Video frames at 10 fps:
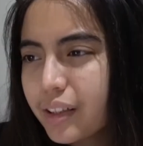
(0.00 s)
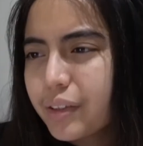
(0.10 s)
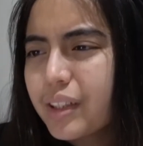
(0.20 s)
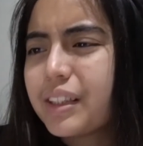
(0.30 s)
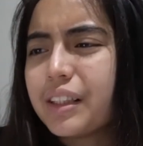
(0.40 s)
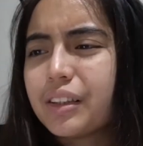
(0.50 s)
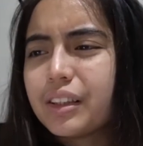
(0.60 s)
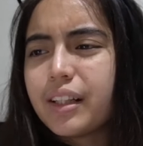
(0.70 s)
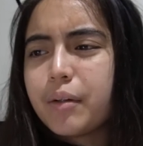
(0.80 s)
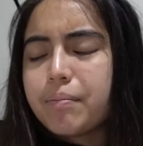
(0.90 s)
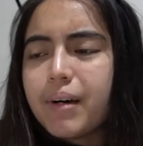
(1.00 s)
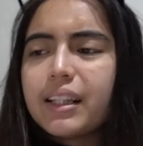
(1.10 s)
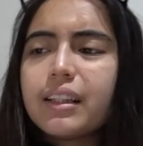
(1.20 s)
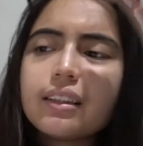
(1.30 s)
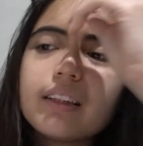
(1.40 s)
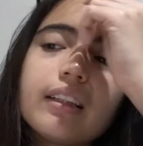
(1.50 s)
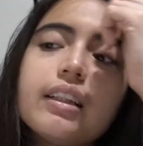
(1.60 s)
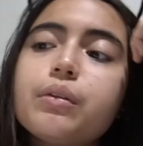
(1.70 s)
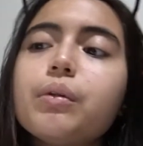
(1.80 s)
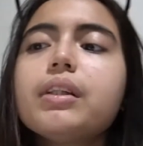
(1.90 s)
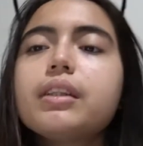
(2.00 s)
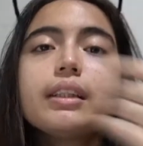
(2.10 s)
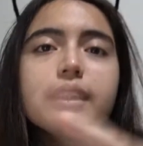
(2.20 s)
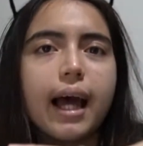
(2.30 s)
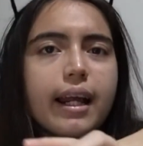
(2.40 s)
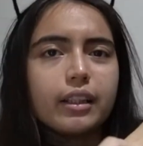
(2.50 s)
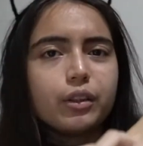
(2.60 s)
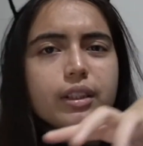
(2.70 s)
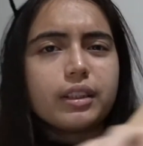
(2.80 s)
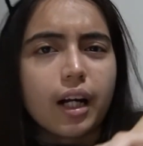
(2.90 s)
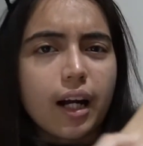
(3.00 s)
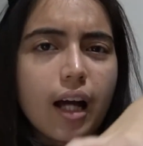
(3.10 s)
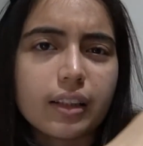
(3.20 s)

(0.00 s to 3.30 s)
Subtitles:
This one is interesting. This line actually struck